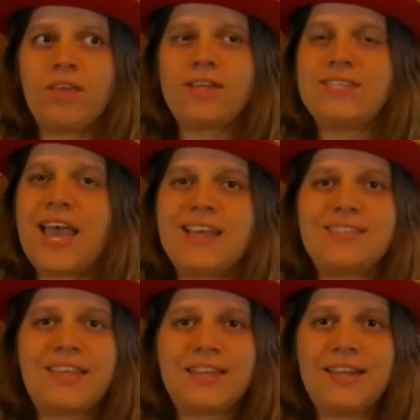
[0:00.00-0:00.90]
then Tess
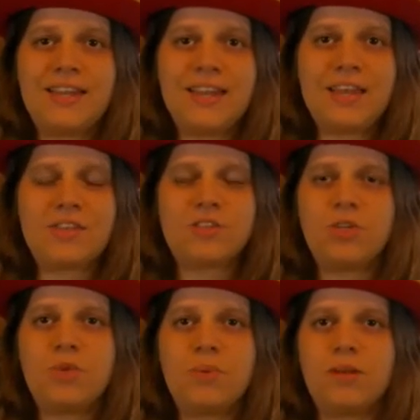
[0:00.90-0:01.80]
and Lydia, the
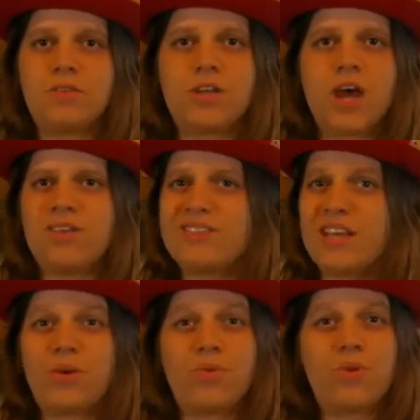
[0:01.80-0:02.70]
two middle daughters. I
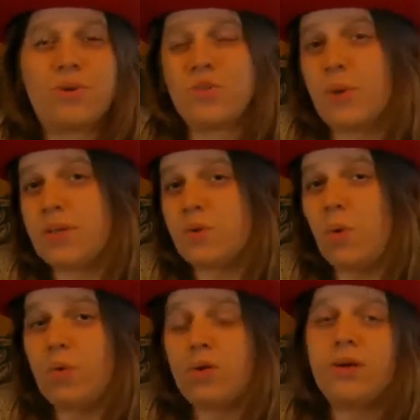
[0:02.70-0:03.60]
don't know which one is
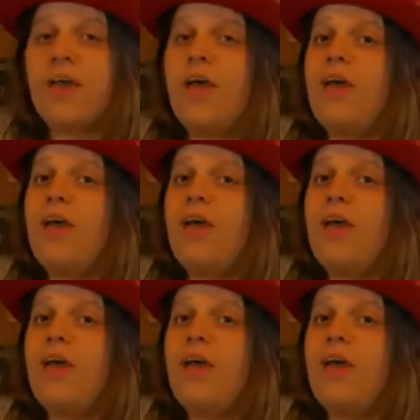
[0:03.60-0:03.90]
older.